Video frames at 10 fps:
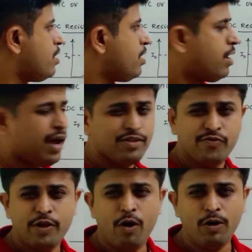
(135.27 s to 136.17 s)
as
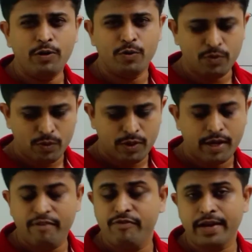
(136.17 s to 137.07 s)
we all know,
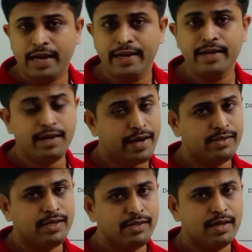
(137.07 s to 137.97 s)
if I connect
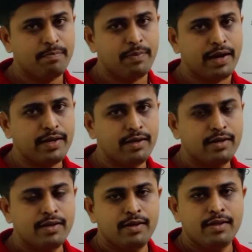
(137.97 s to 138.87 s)
AC supply,
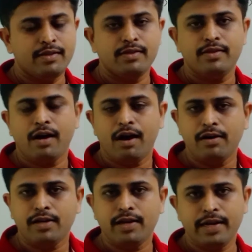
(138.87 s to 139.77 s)
the
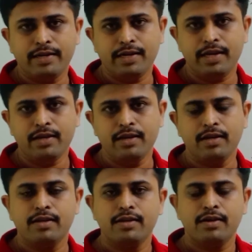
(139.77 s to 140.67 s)
alternating
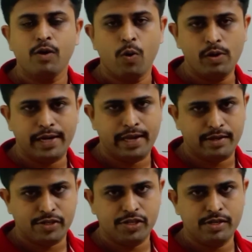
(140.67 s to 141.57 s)

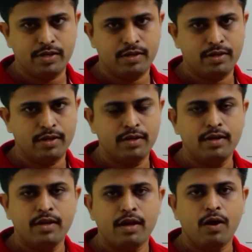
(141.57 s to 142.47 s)
voltage
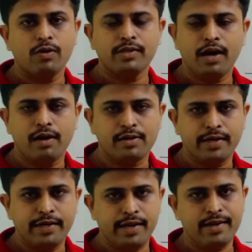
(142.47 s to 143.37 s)
or the
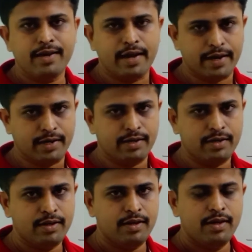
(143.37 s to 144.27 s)
alternating current,
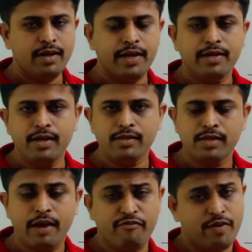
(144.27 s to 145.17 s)
it is
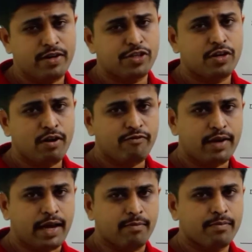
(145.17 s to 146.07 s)
a function of
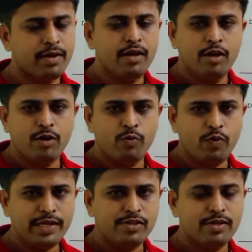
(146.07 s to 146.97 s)
time
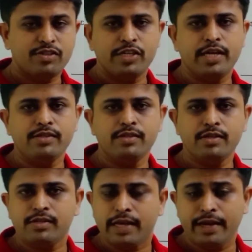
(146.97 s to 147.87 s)
which
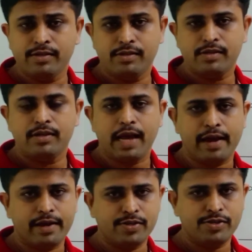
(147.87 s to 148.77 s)
changes its
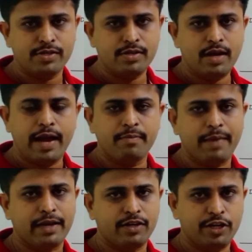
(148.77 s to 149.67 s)
direction and
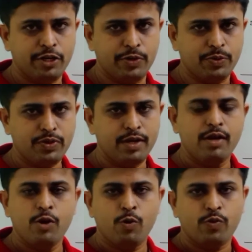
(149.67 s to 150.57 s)
magnitude
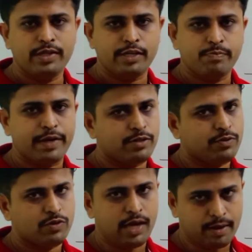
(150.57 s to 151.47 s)
with respect to
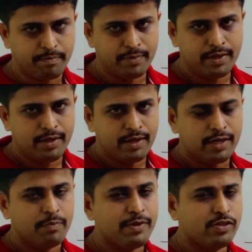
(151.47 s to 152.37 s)
time.
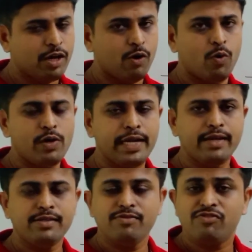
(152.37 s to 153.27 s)
That means the
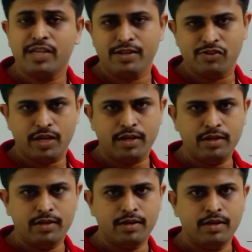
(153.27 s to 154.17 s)
voltage is
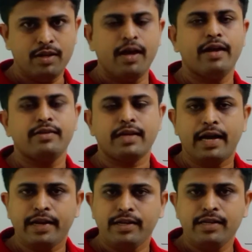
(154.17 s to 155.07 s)
changing and the
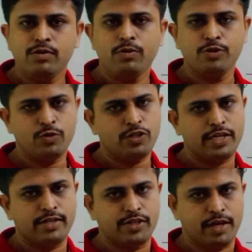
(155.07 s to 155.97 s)
current is also
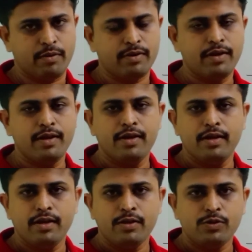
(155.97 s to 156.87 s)
changing.
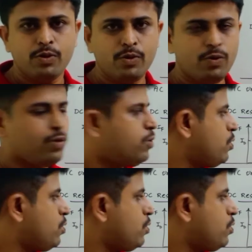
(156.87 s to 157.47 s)
So